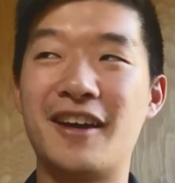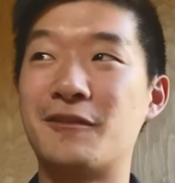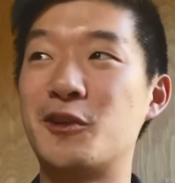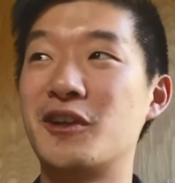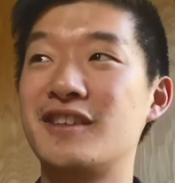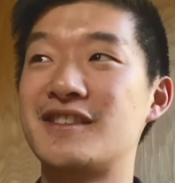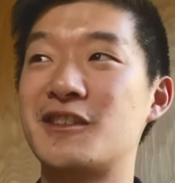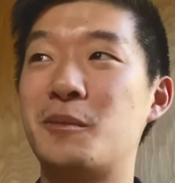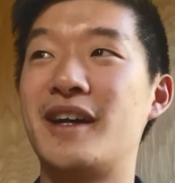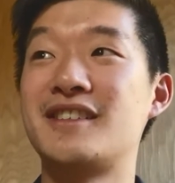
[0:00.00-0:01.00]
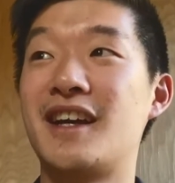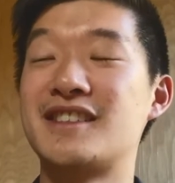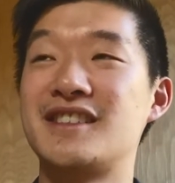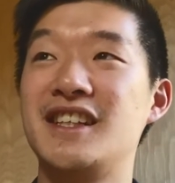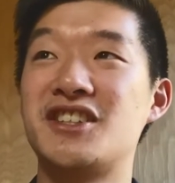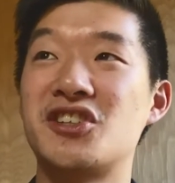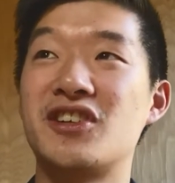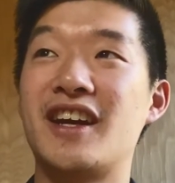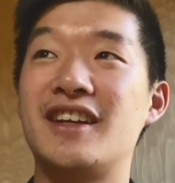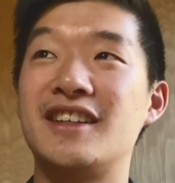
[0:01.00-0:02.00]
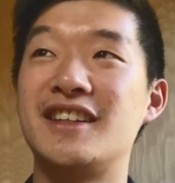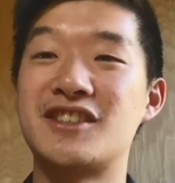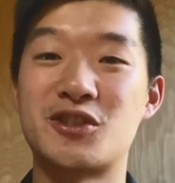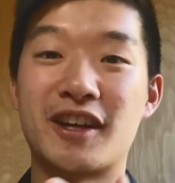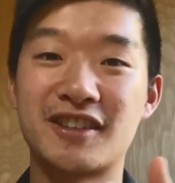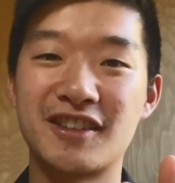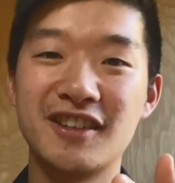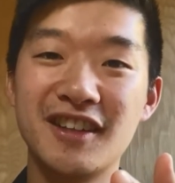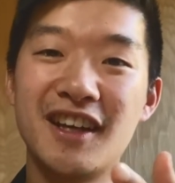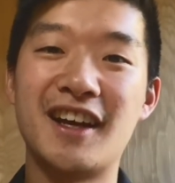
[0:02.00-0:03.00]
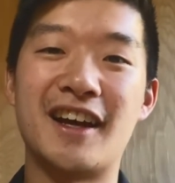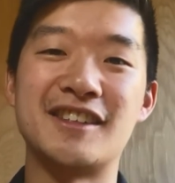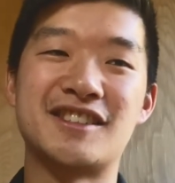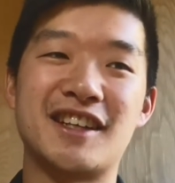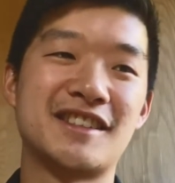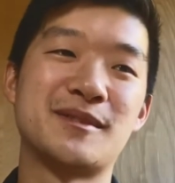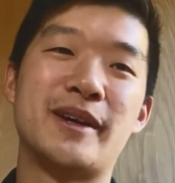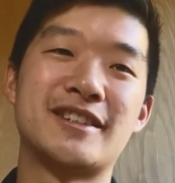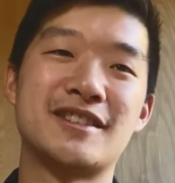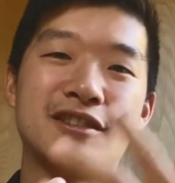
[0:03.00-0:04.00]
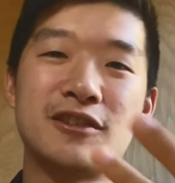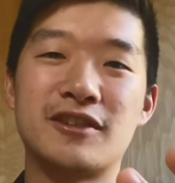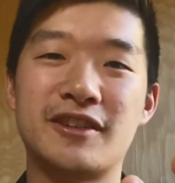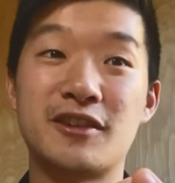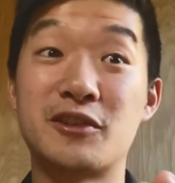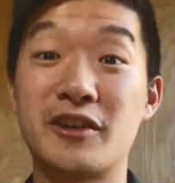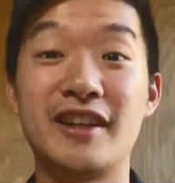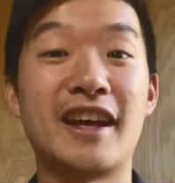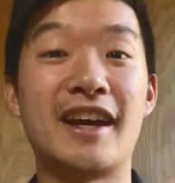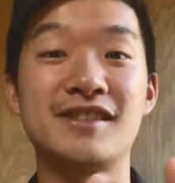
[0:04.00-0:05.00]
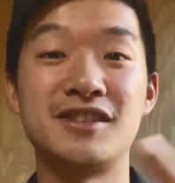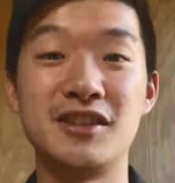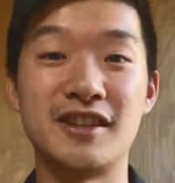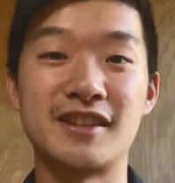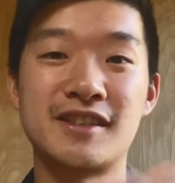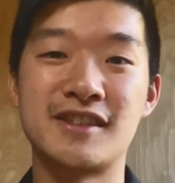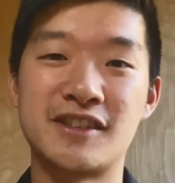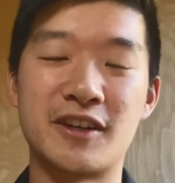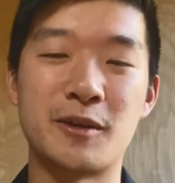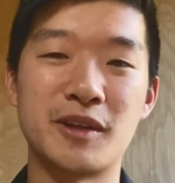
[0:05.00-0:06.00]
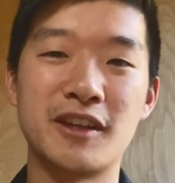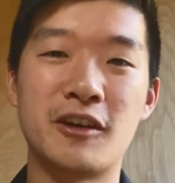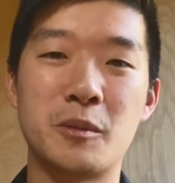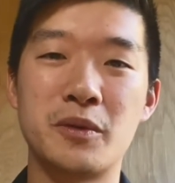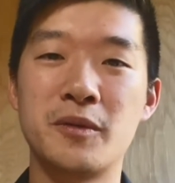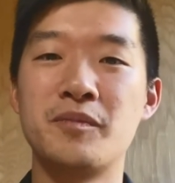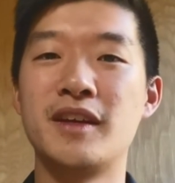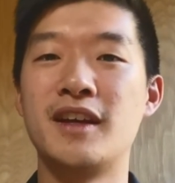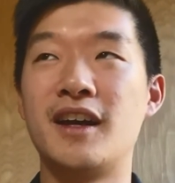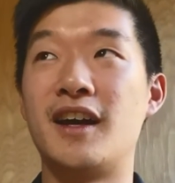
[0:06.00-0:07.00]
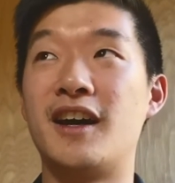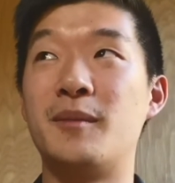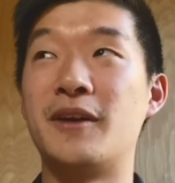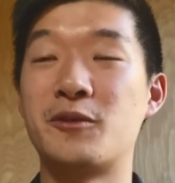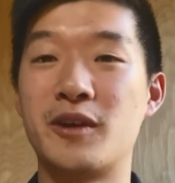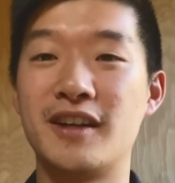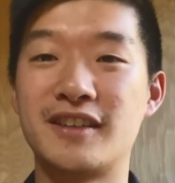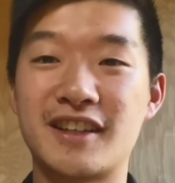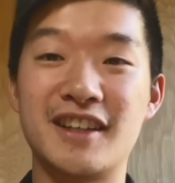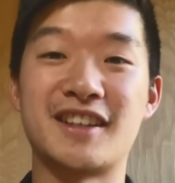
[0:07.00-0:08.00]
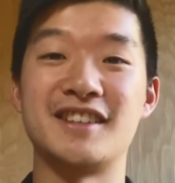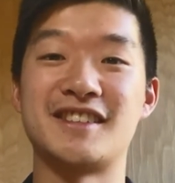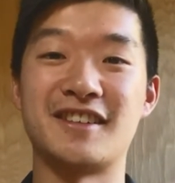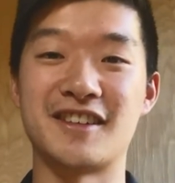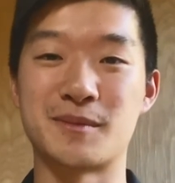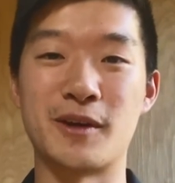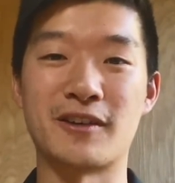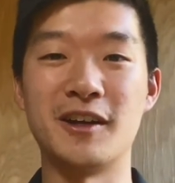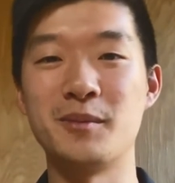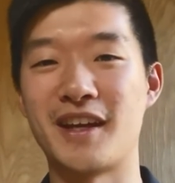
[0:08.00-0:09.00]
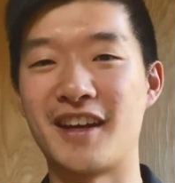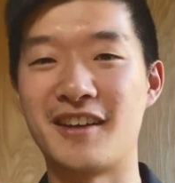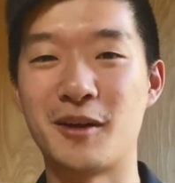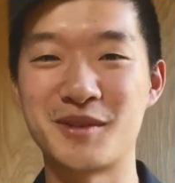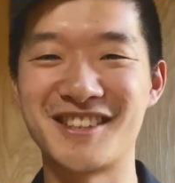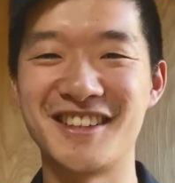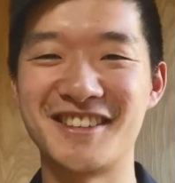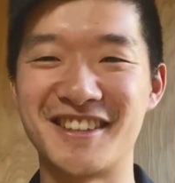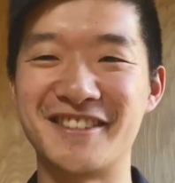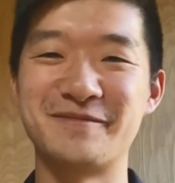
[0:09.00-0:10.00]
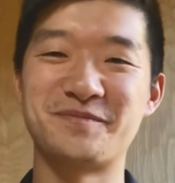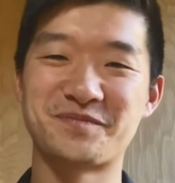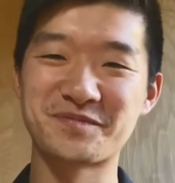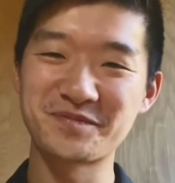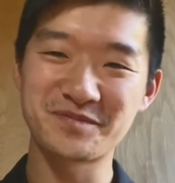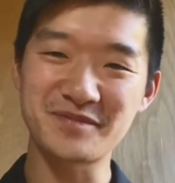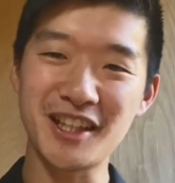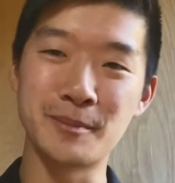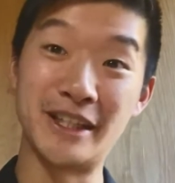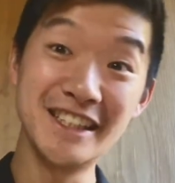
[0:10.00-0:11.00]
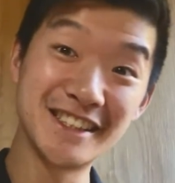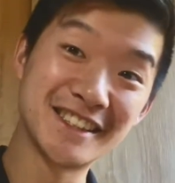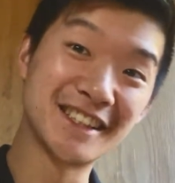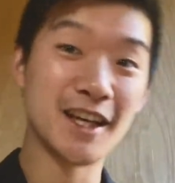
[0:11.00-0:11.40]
have learned so much as a teacher and instructor, just as much as they're learning as students. So I really hope everyone can consider this program, and hope to see you soon. Peace.